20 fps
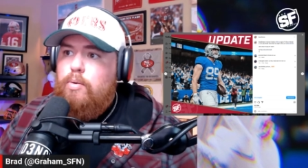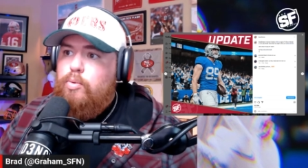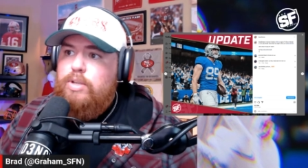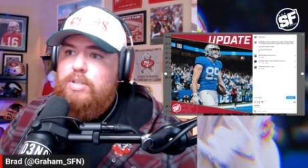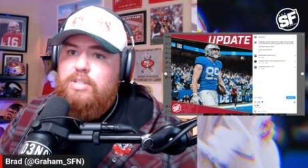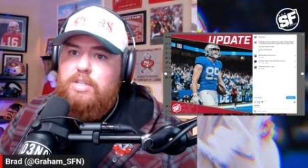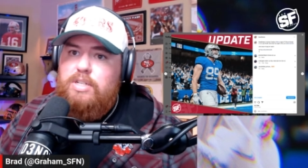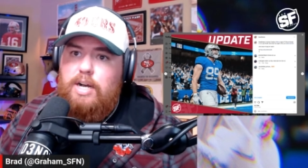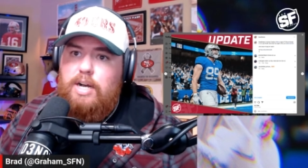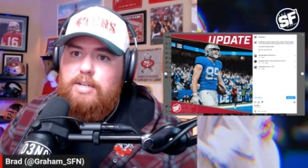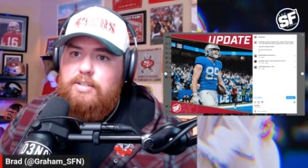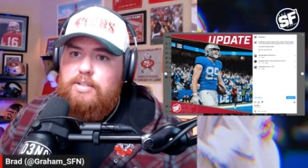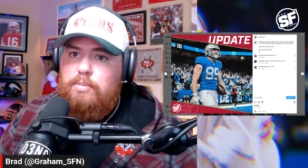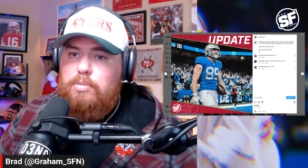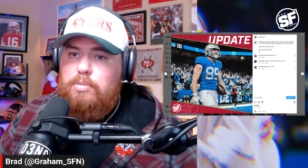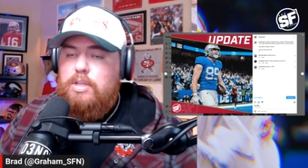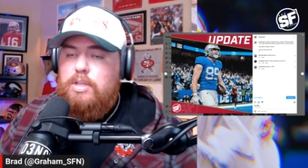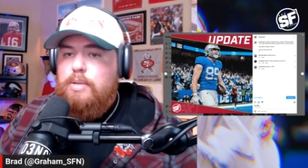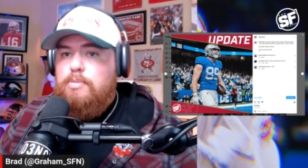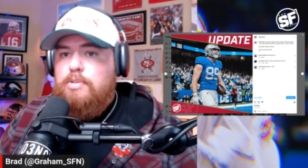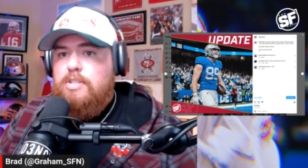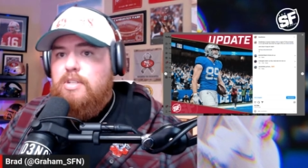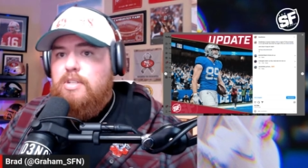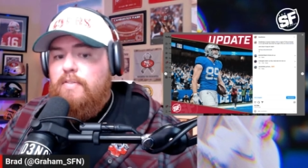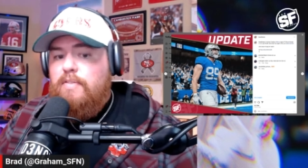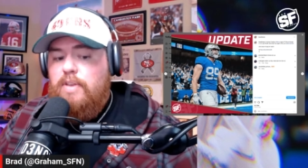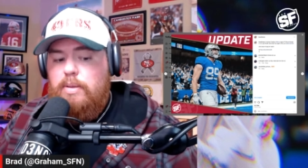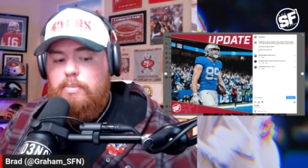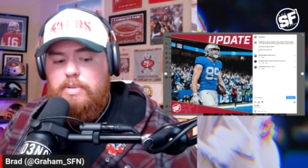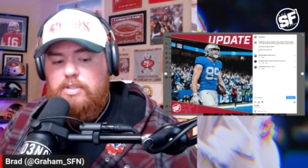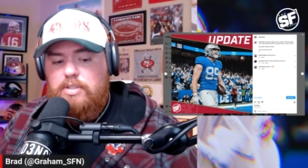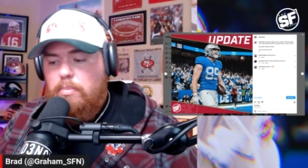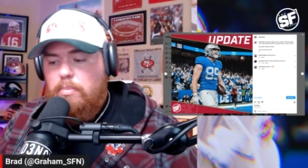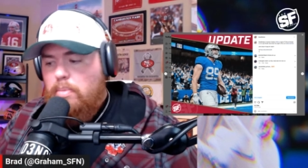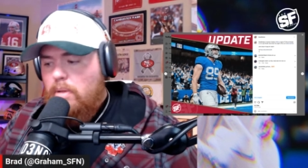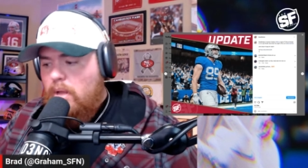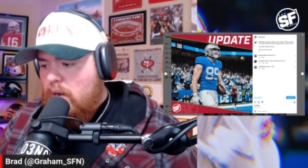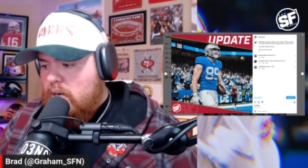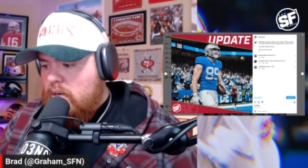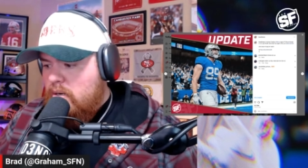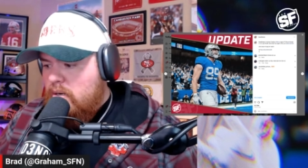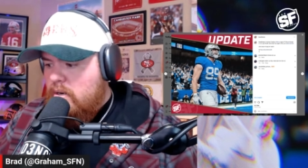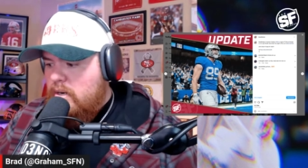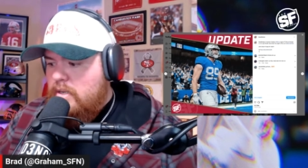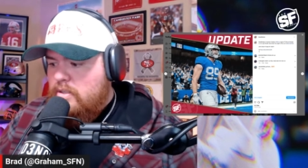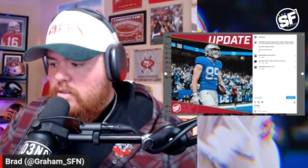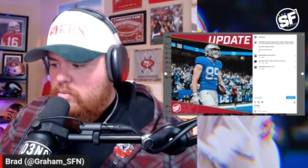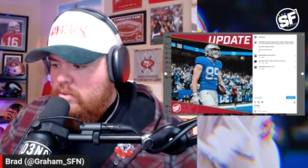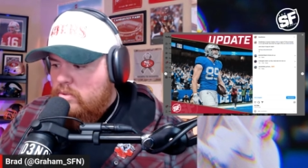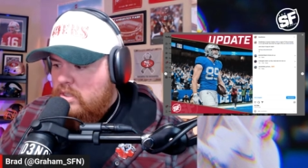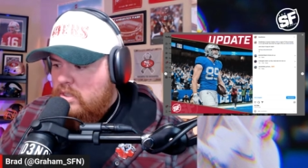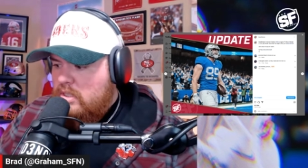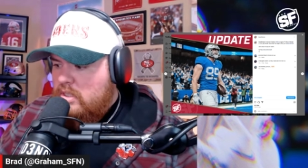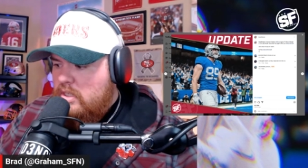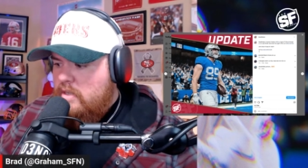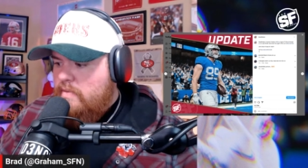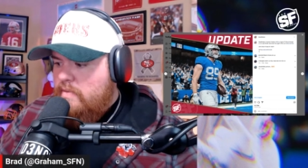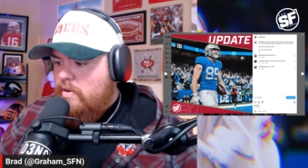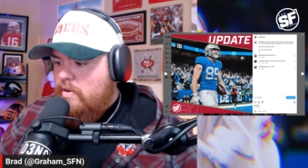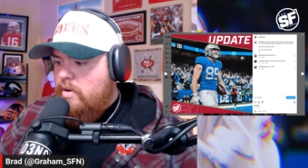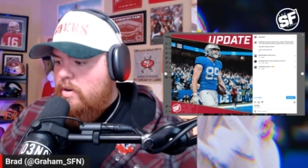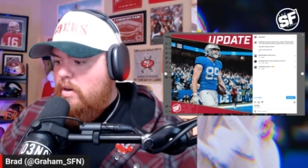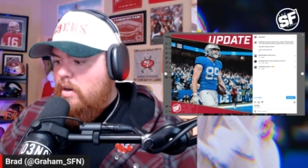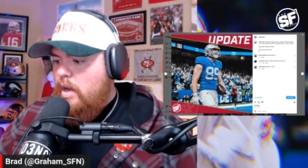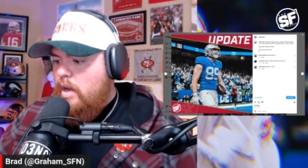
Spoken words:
We saw some glimpses of him as a blocker, as a receiver,